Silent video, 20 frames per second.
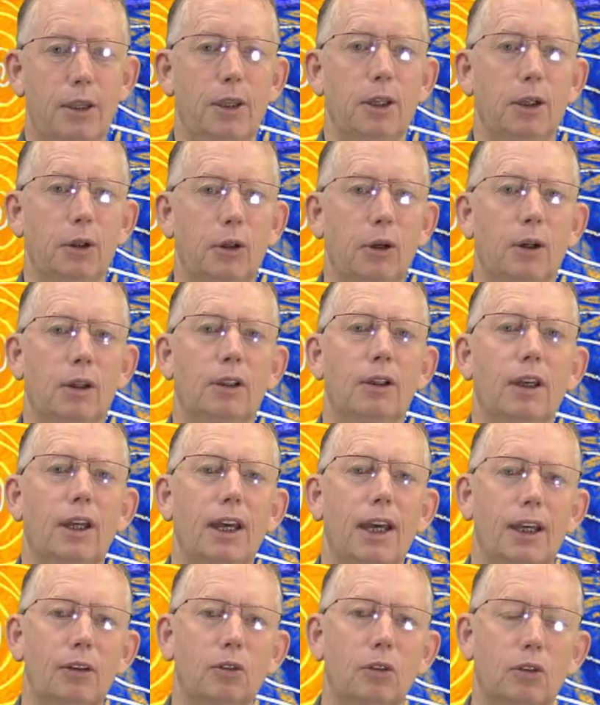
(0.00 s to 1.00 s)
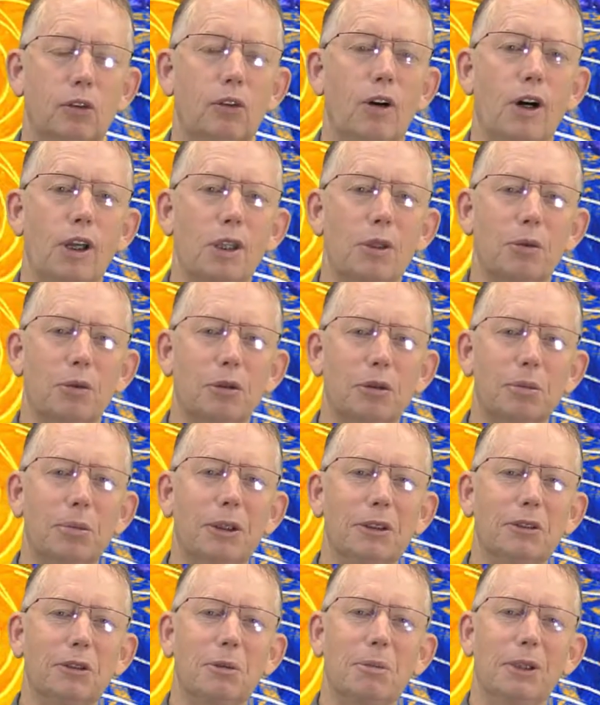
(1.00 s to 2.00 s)
that God has assigned the
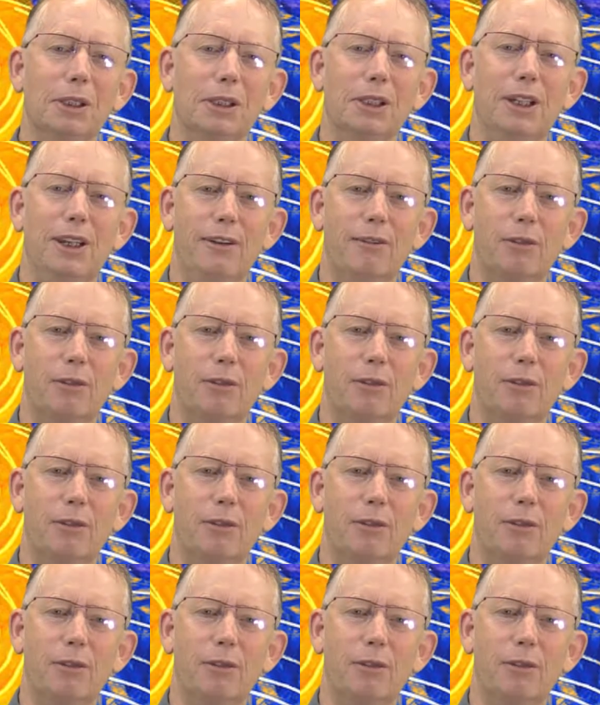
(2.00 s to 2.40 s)
responsibility